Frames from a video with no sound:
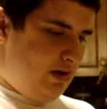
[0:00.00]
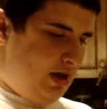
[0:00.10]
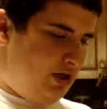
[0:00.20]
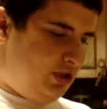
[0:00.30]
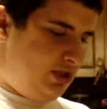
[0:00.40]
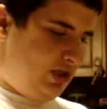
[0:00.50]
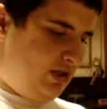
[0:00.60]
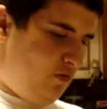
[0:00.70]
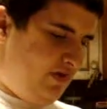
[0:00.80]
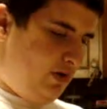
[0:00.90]
And just stick
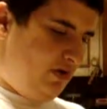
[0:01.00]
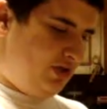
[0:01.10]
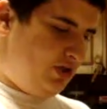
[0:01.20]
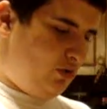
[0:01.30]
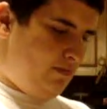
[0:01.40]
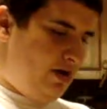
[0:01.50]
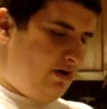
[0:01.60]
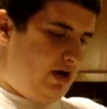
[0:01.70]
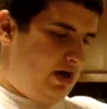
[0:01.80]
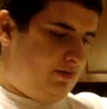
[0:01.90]
them over there. You don't have to screw them
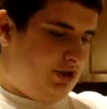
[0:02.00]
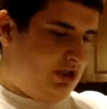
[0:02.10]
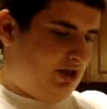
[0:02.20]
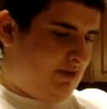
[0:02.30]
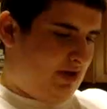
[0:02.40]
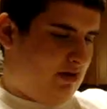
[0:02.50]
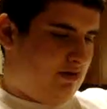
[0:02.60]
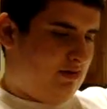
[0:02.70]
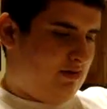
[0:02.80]
on right now, but just stick them there.